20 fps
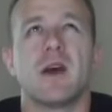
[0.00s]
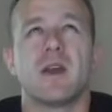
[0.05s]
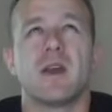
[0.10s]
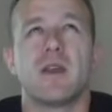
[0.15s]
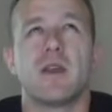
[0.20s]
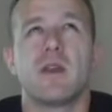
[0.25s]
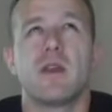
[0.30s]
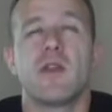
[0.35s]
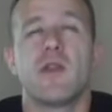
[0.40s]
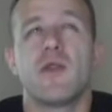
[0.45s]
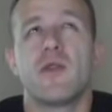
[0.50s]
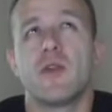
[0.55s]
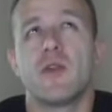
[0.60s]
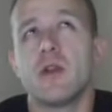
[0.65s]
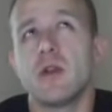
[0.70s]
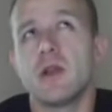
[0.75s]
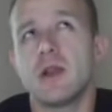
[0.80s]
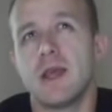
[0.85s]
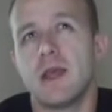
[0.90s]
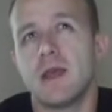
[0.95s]
3rd
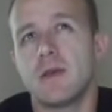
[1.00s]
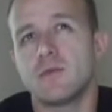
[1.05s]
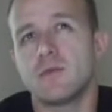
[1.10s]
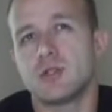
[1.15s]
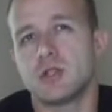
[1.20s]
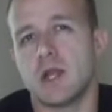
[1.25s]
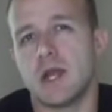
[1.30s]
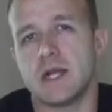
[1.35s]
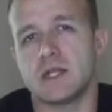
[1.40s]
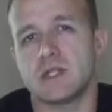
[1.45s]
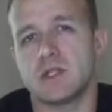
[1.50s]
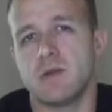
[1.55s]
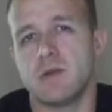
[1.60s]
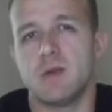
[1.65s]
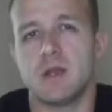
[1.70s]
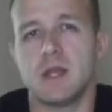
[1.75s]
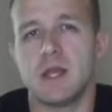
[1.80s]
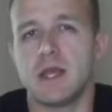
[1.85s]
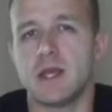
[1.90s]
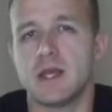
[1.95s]
game should actually have been
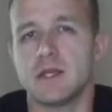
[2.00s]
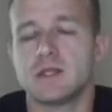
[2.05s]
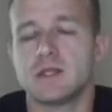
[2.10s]
against